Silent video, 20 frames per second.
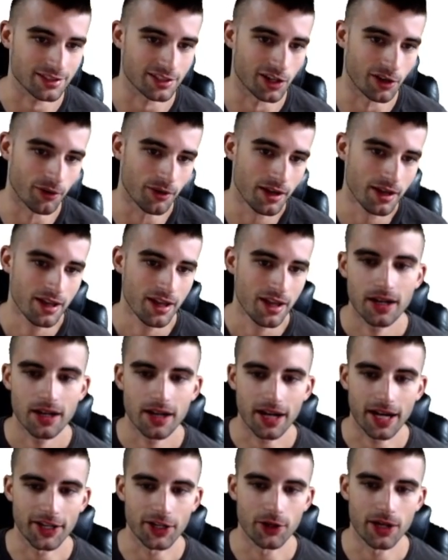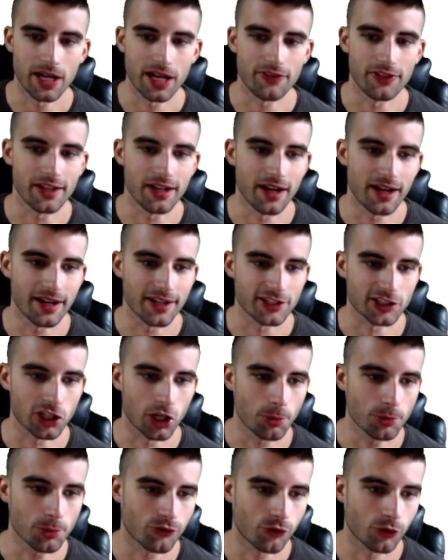So I don't have the highest
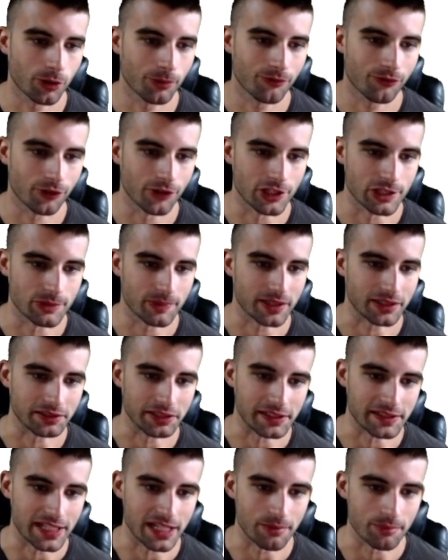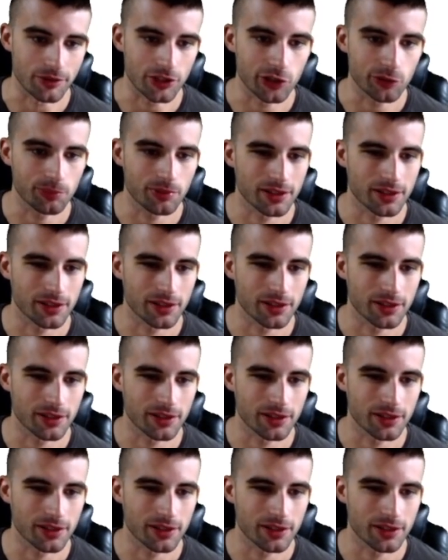hopes for him for his big league debut.